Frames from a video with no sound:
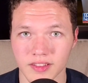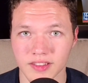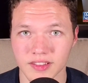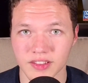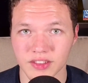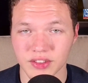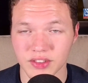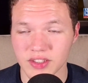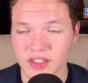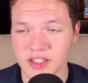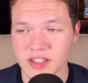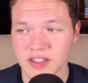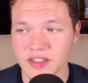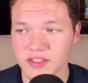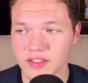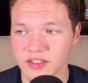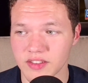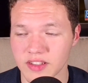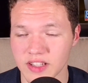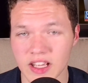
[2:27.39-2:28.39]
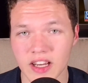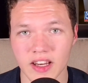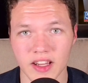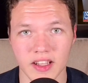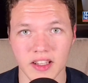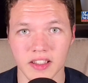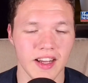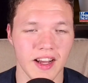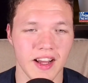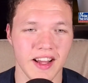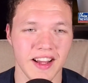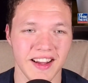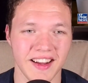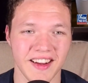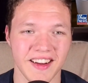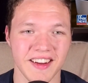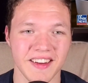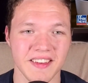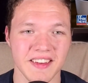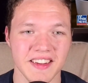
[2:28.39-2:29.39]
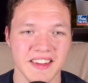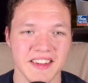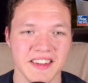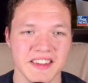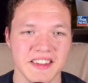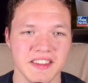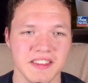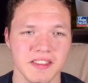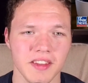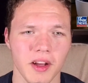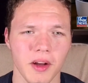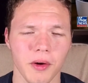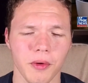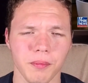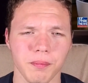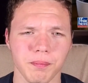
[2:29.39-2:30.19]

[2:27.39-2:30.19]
she's an idiot. So